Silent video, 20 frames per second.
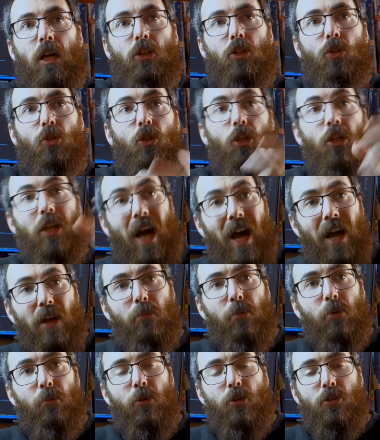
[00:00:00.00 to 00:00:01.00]
to deny a
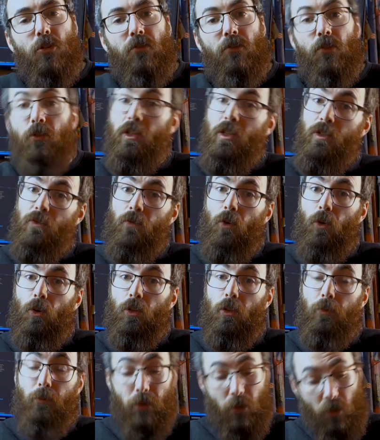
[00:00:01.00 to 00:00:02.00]
permission for this
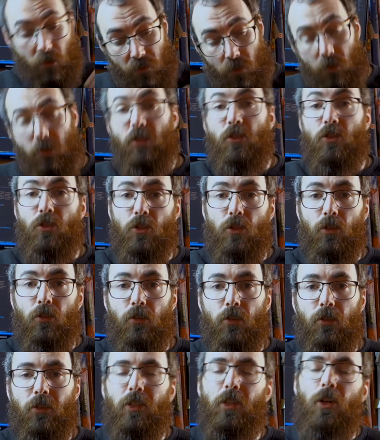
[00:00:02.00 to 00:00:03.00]
folder, but not for these
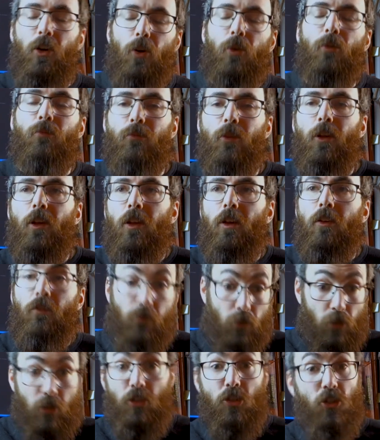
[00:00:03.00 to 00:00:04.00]
children. So,
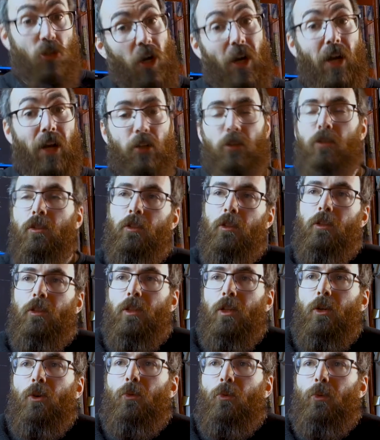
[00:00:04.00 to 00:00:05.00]
for this child.
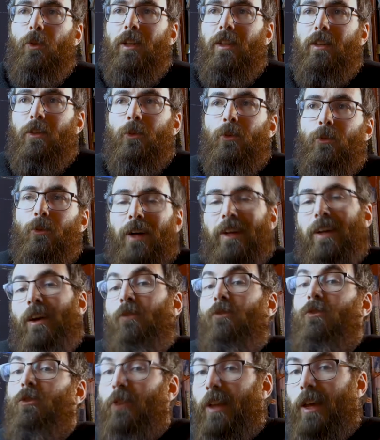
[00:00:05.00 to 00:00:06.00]
So we need to
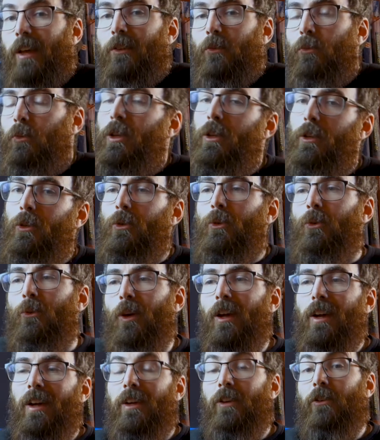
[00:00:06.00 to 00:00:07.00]
account for that. We need to
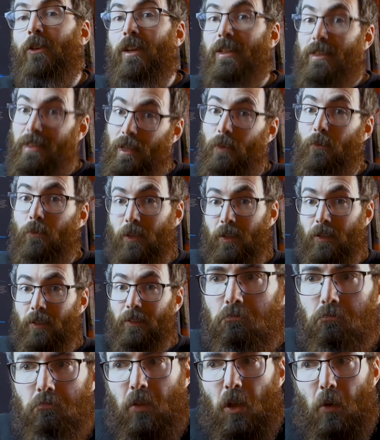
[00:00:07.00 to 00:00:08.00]
create something.
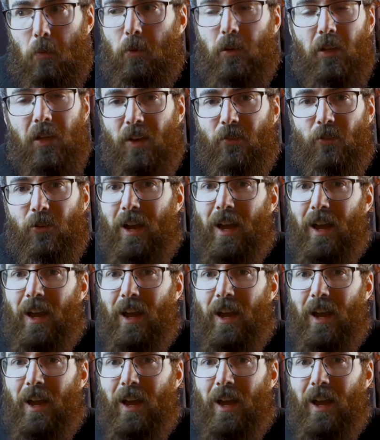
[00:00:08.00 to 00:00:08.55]
Nobody ever